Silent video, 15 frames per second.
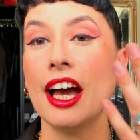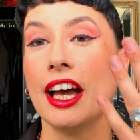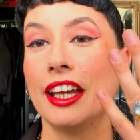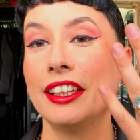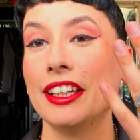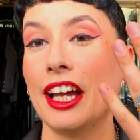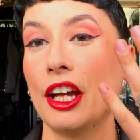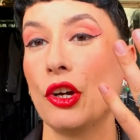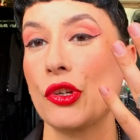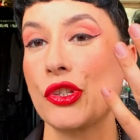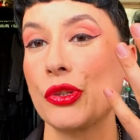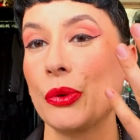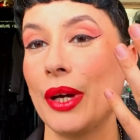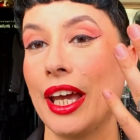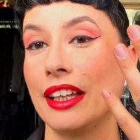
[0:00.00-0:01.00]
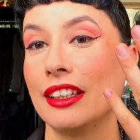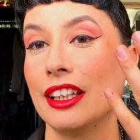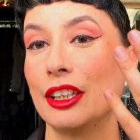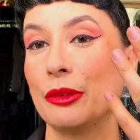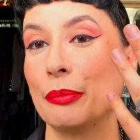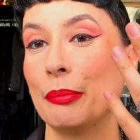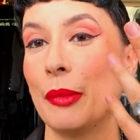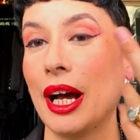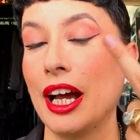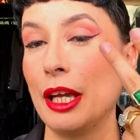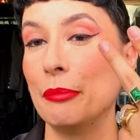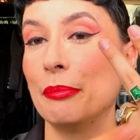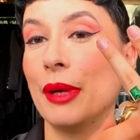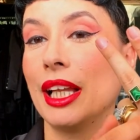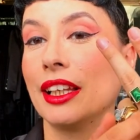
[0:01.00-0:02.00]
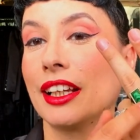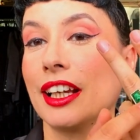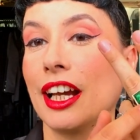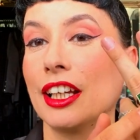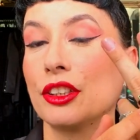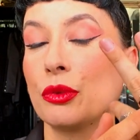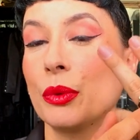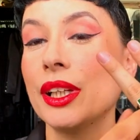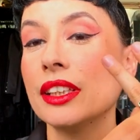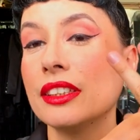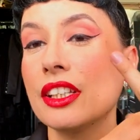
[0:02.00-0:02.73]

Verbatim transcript: And I also added my malachite ring.